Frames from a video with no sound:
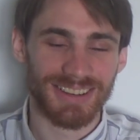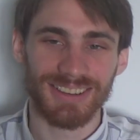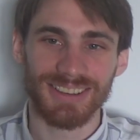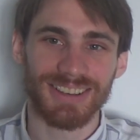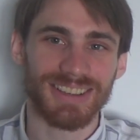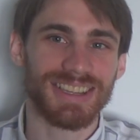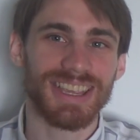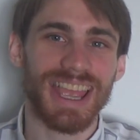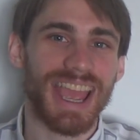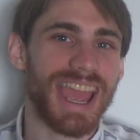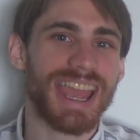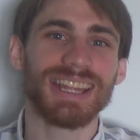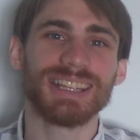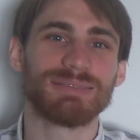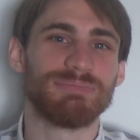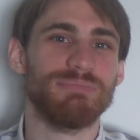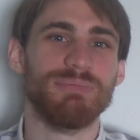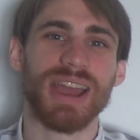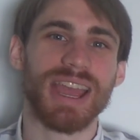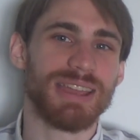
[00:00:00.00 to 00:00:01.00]
Because he
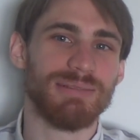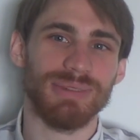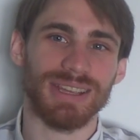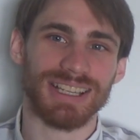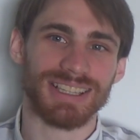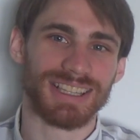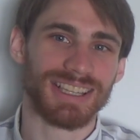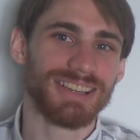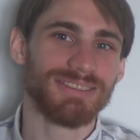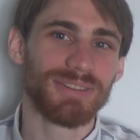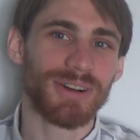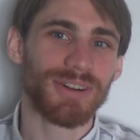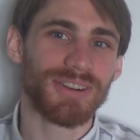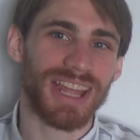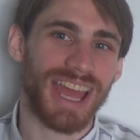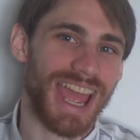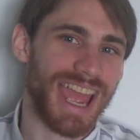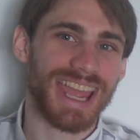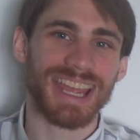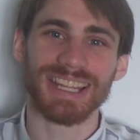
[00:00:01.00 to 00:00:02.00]
hates babies. Leovold
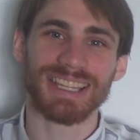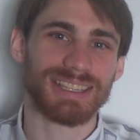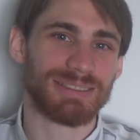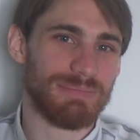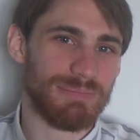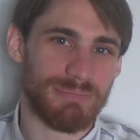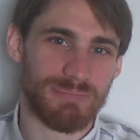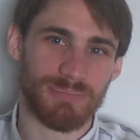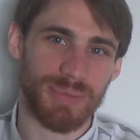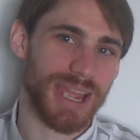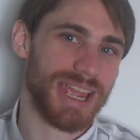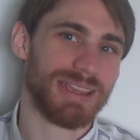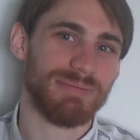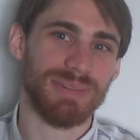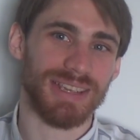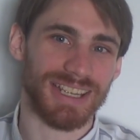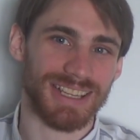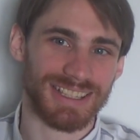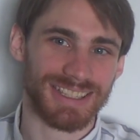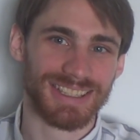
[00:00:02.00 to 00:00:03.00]
hates
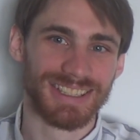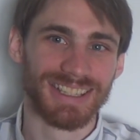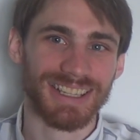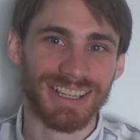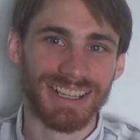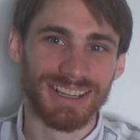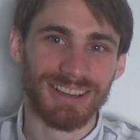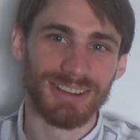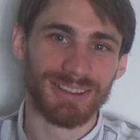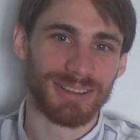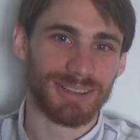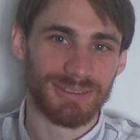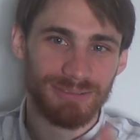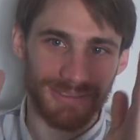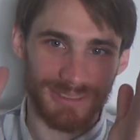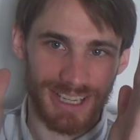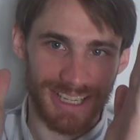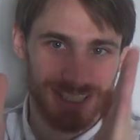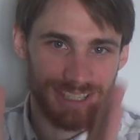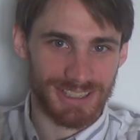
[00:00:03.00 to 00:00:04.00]
babies.
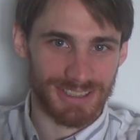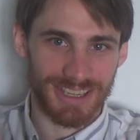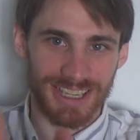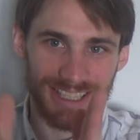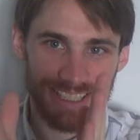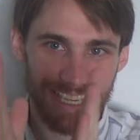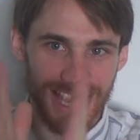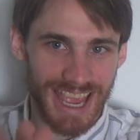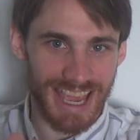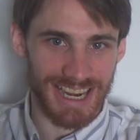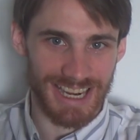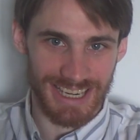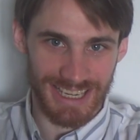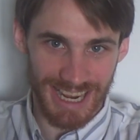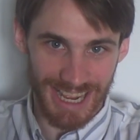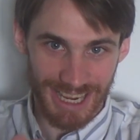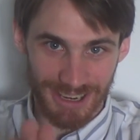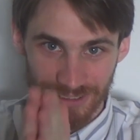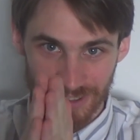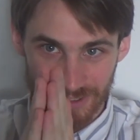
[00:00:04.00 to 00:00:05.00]
It's canon
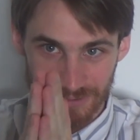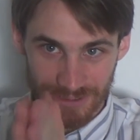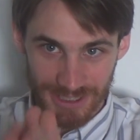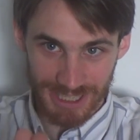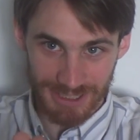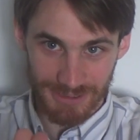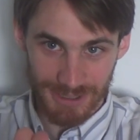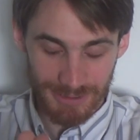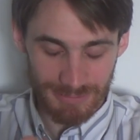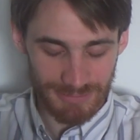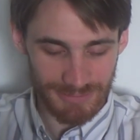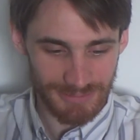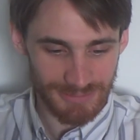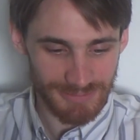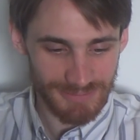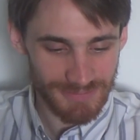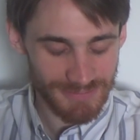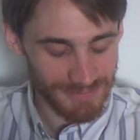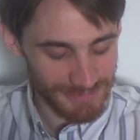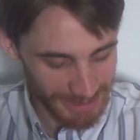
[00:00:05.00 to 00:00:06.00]
now. It's flavor.
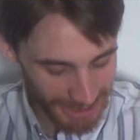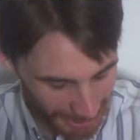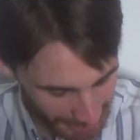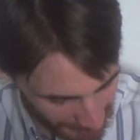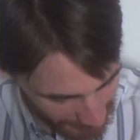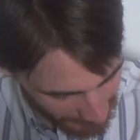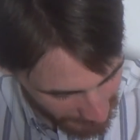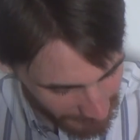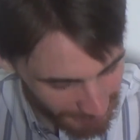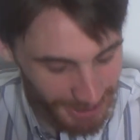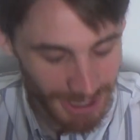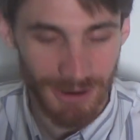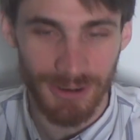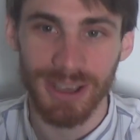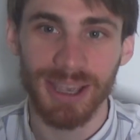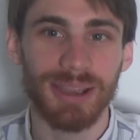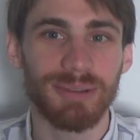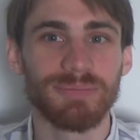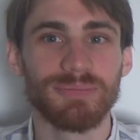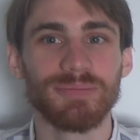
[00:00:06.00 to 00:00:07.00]
No.
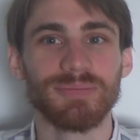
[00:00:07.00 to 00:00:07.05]
Okay.